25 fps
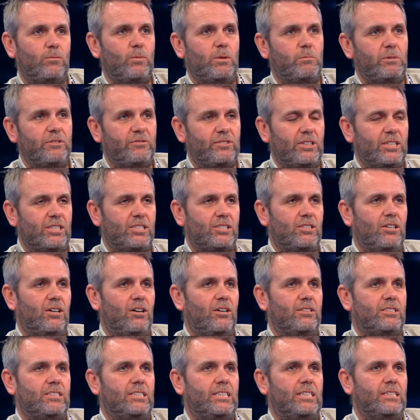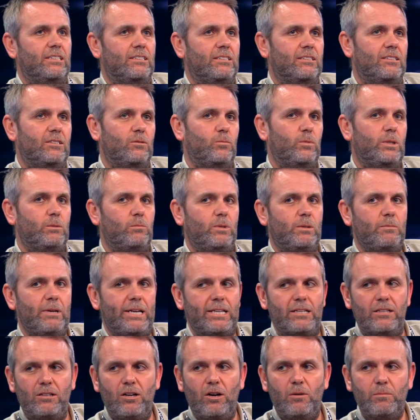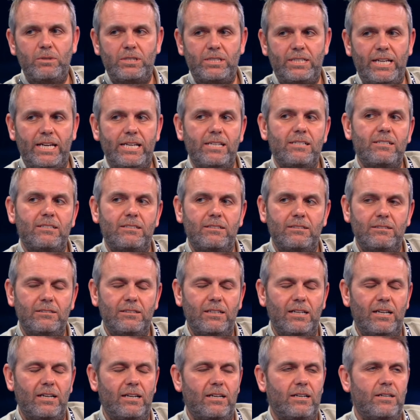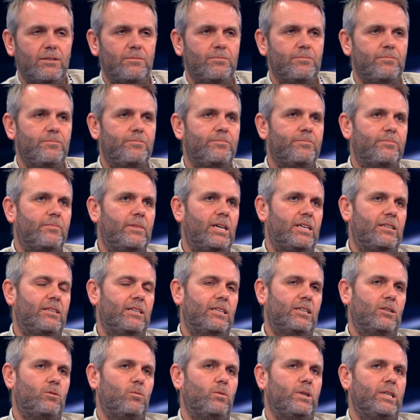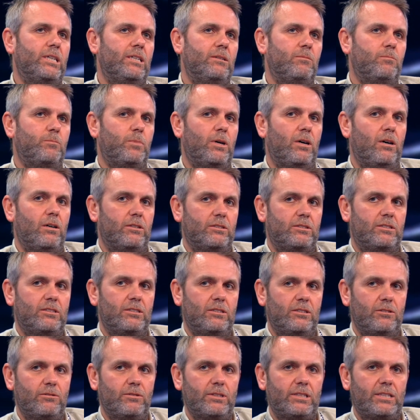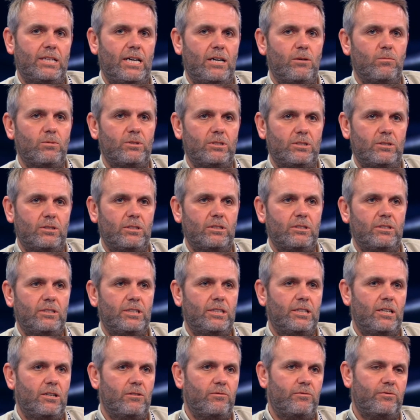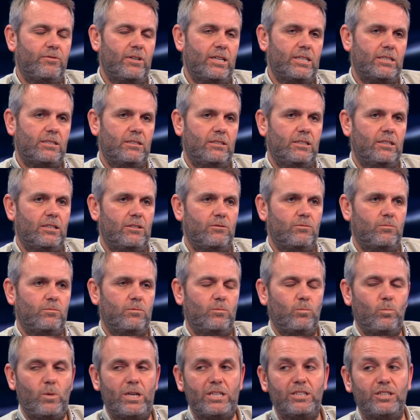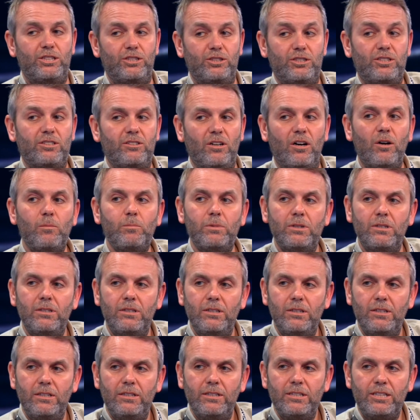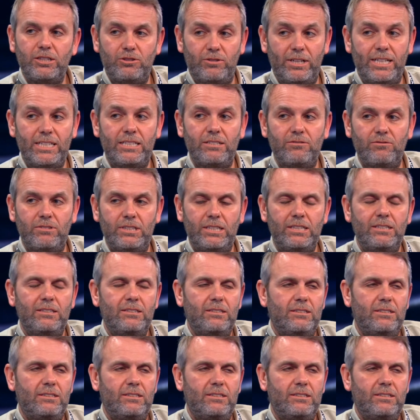when we first started it, and we made a lot of mistakes. I think part to do with that was that, first, when do you stop creatively?